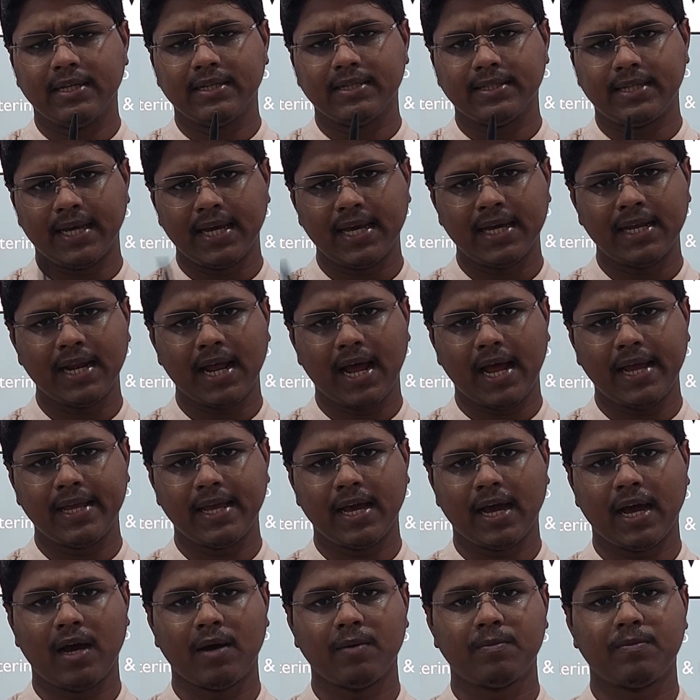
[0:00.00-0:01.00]
there. I
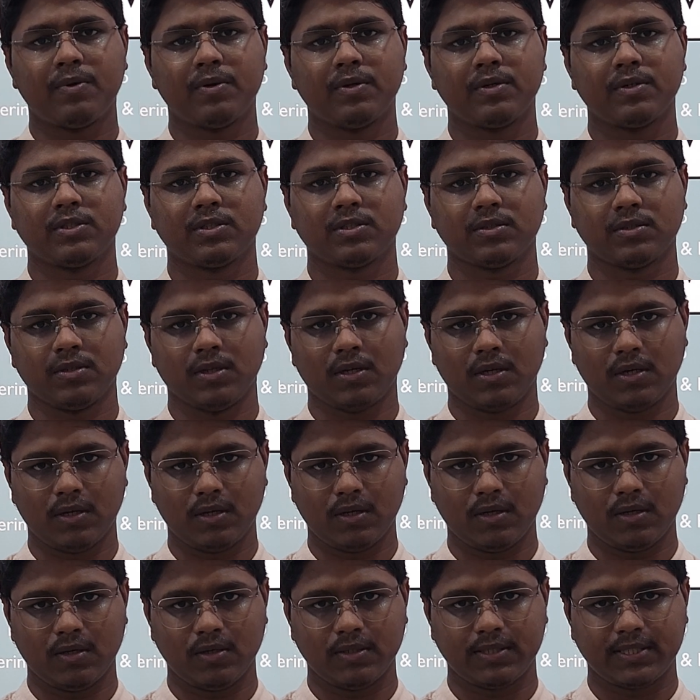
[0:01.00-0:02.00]

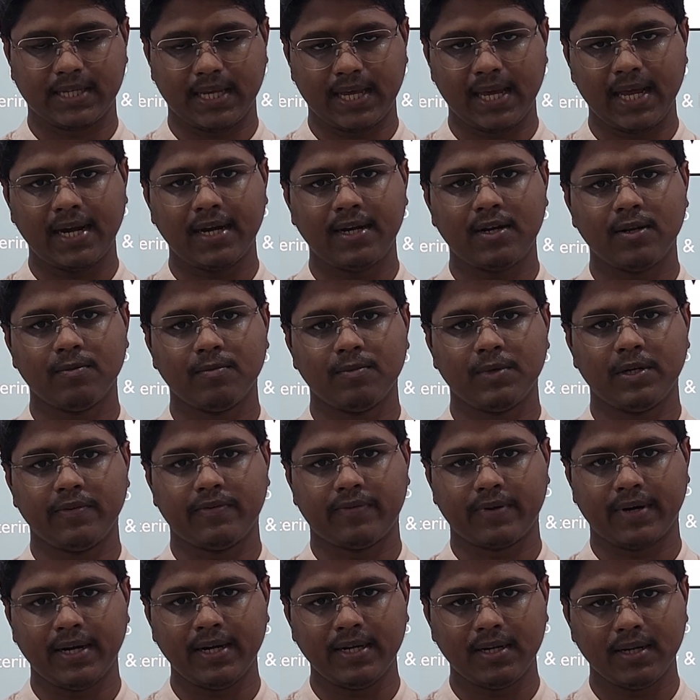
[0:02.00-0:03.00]
have shared
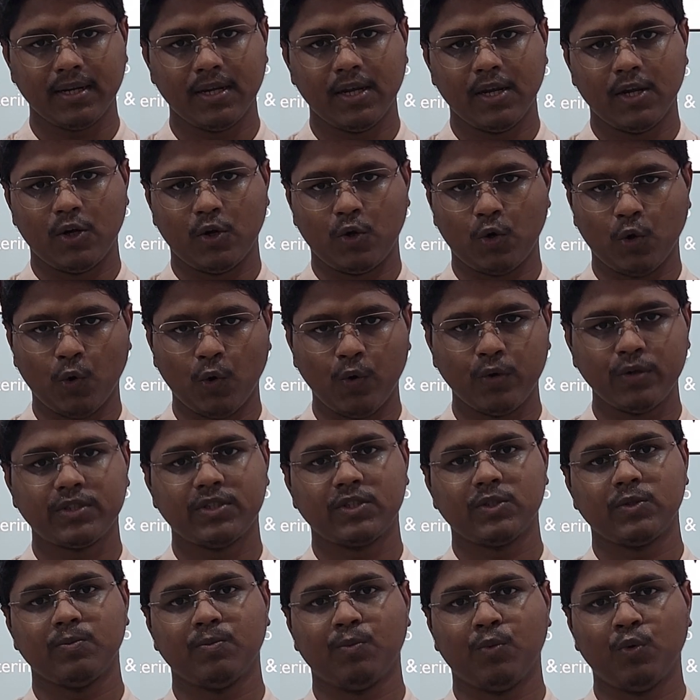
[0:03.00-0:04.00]
different
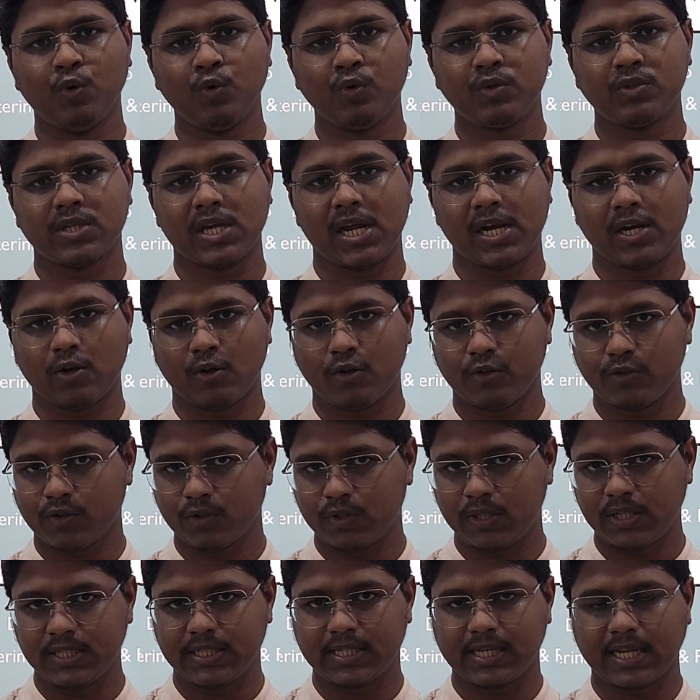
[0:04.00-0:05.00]
notes, books and
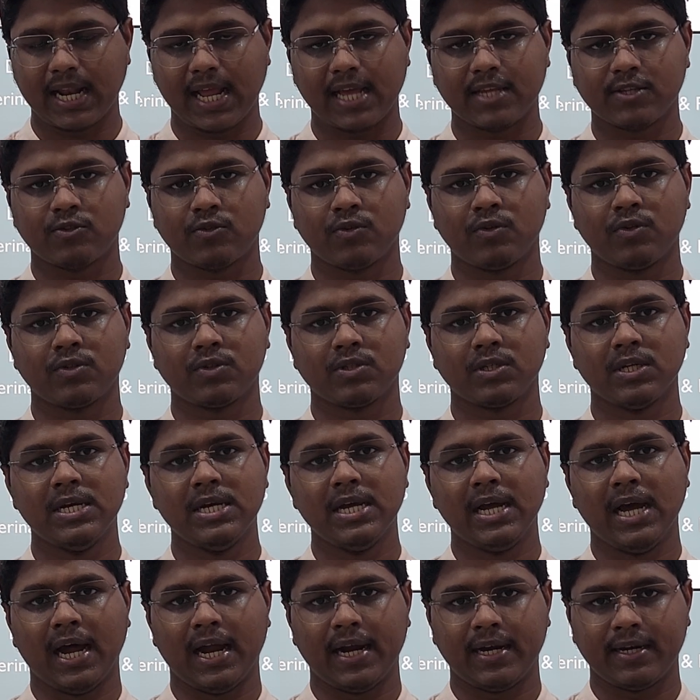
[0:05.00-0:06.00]
also these class notes,
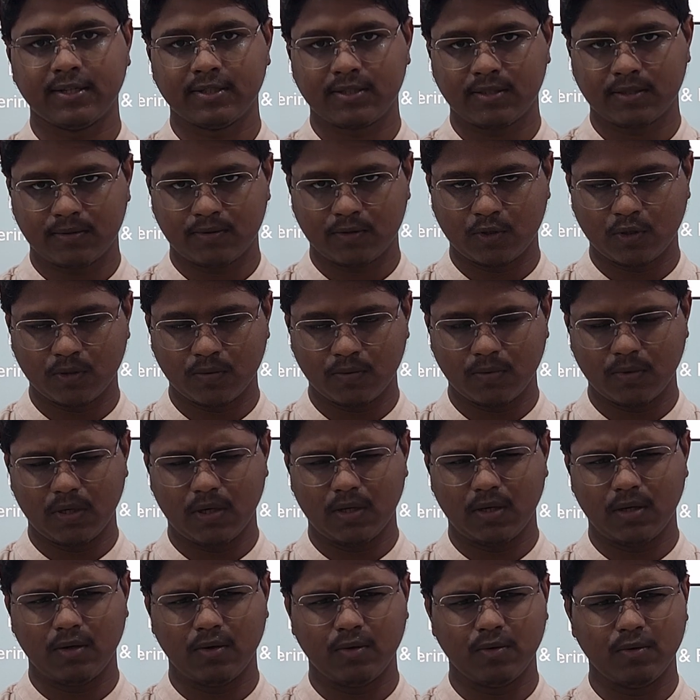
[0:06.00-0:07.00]
and
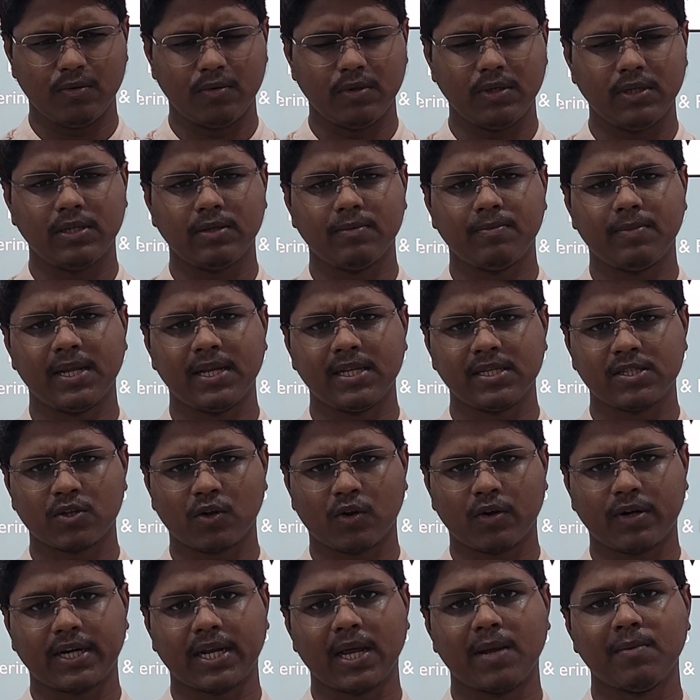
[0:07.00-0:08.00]
in very
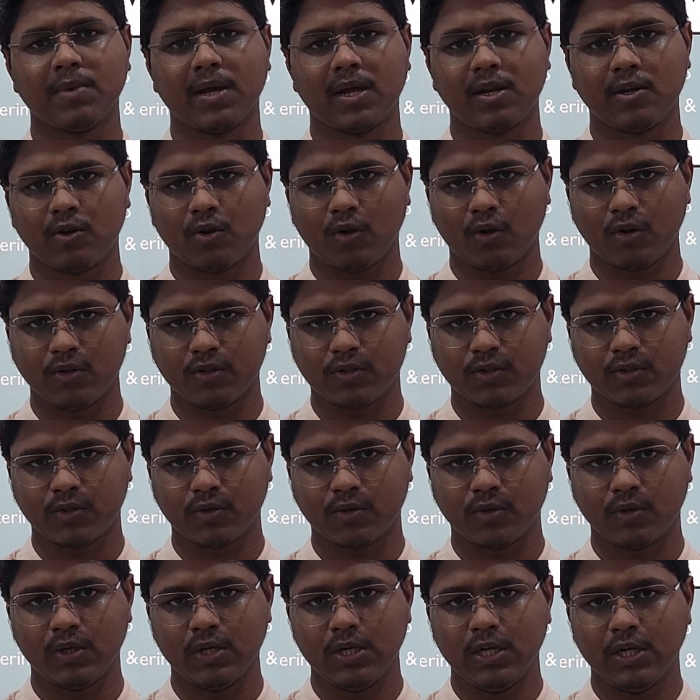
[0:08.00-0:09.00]
short time I will
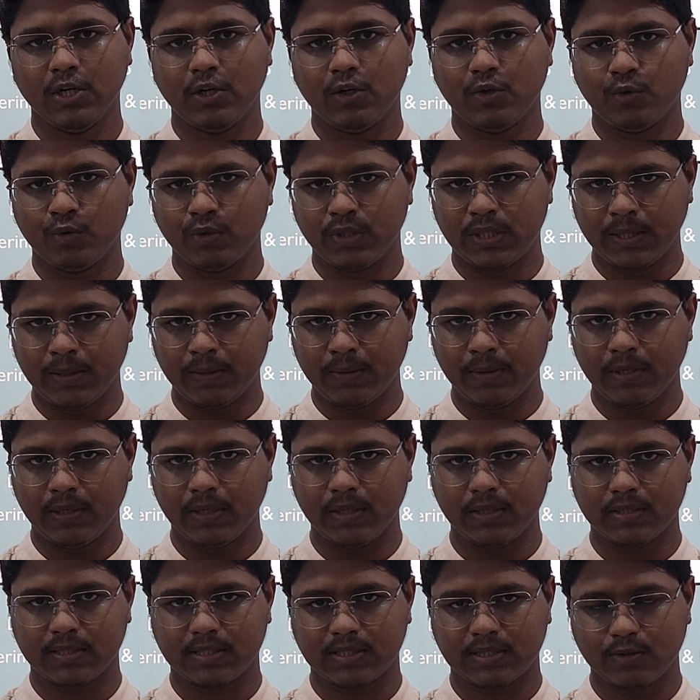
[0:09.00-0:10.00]
also
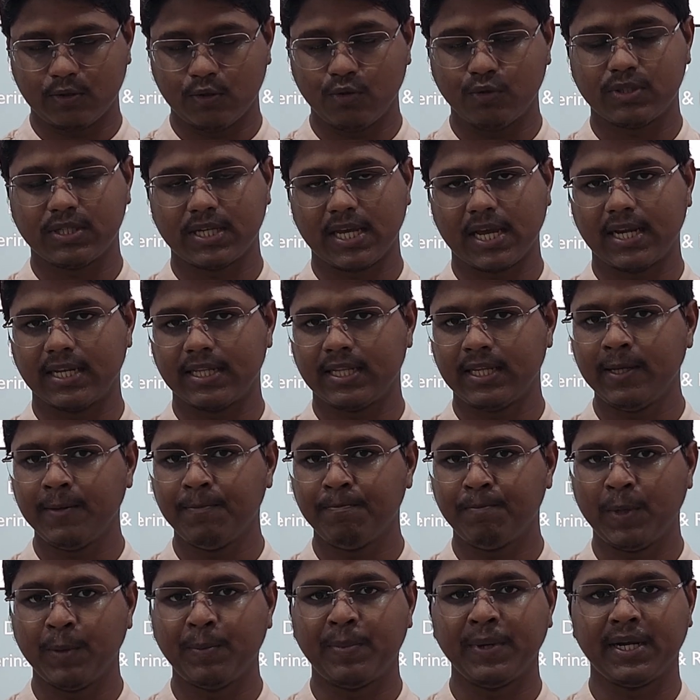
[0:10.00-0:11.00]
share
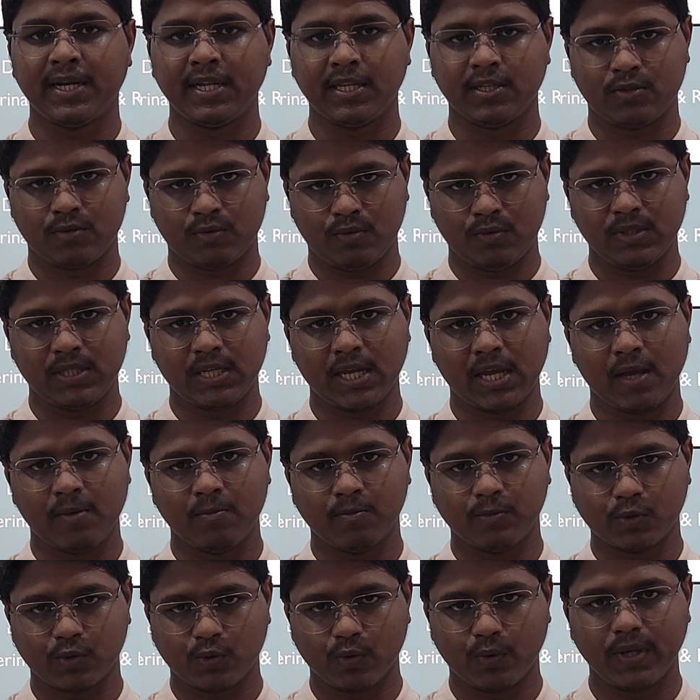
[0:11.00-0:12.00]
the PPTs which I
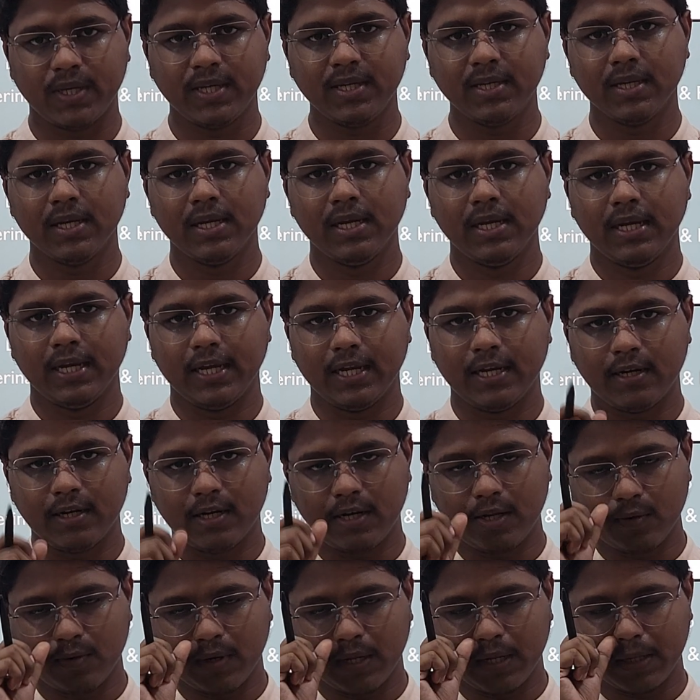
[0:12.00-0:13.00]
am showing
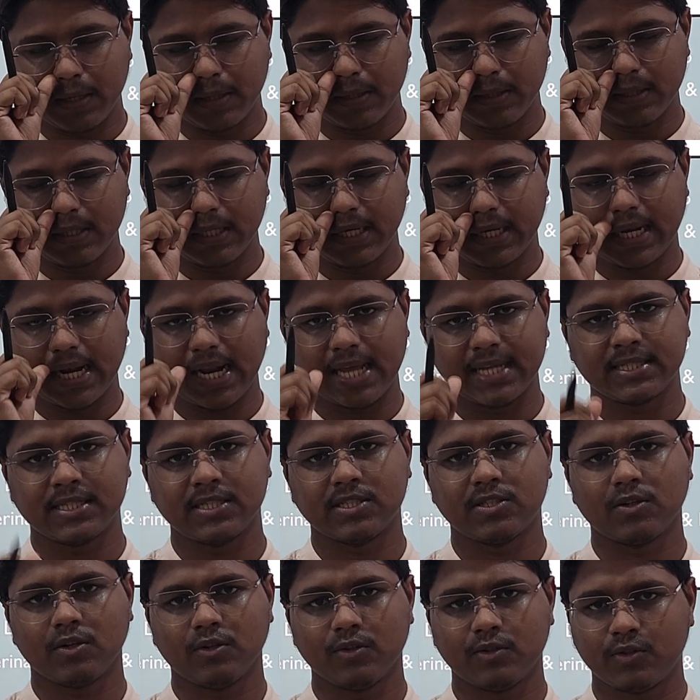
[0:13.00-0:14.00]
in during the
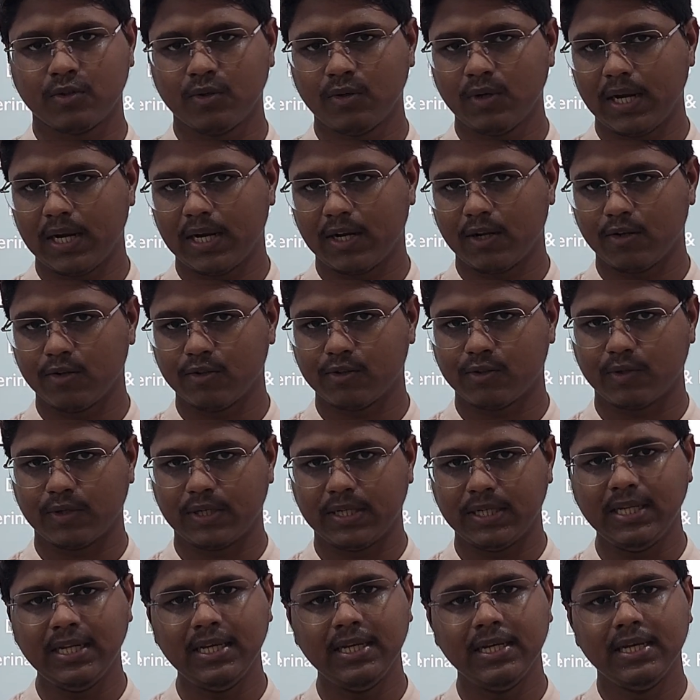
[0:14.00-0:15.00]
classes also, and also
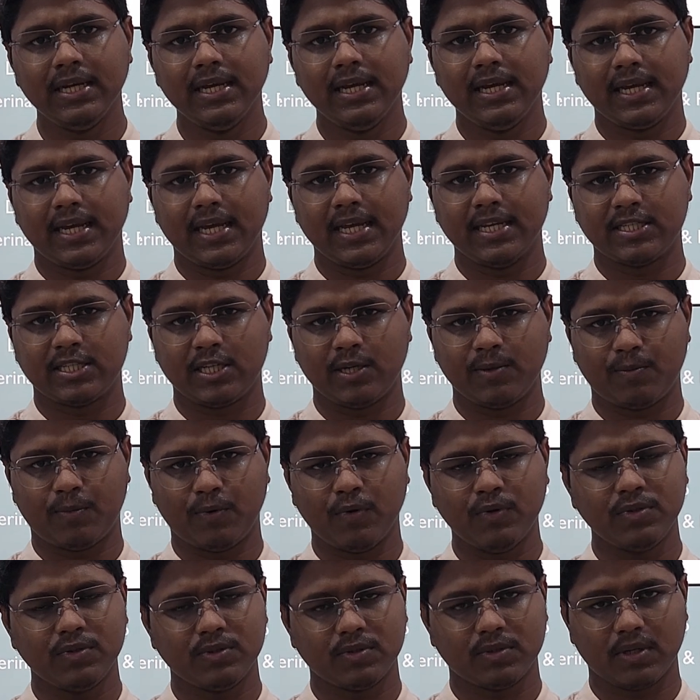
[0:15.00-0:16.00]
in the case
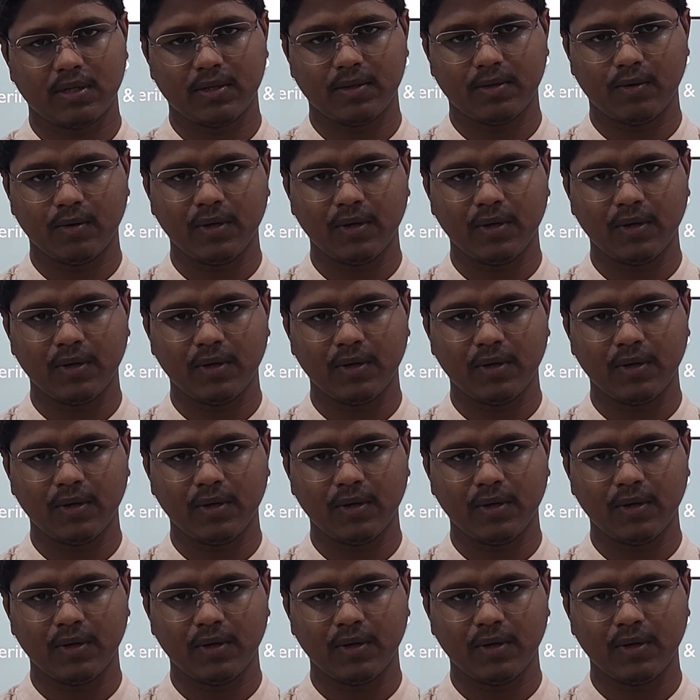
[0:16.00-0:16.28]
reports.